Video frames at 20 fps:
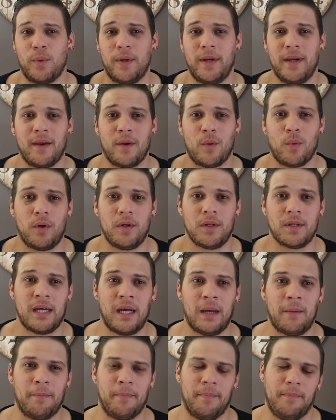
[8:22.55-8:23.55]
win at a World
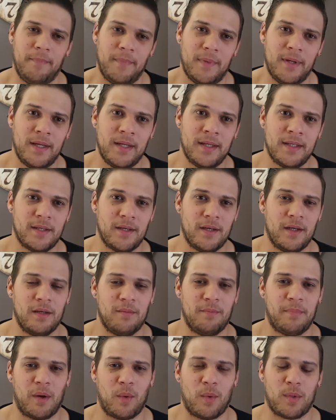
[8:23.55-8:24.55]
Cup,
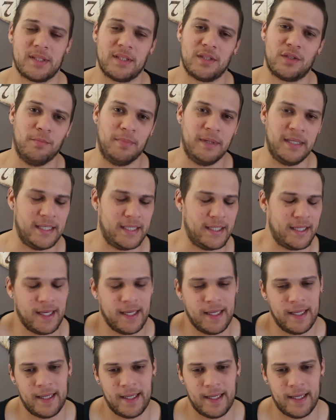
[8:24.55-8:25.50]
but it wasn't to be.